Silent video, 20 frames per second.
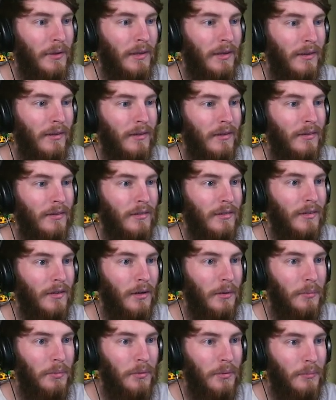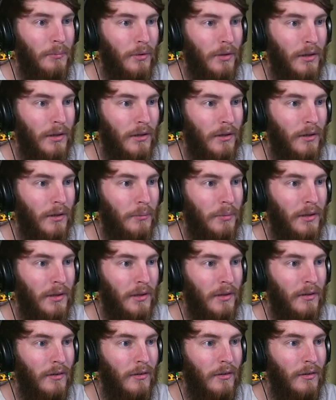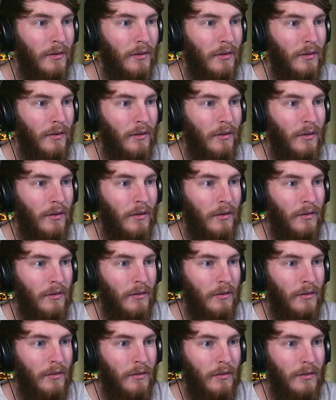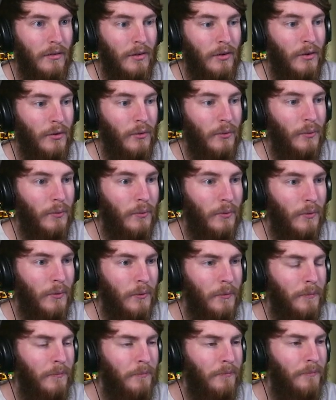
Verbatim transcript: pick this up and put it up here. Cool.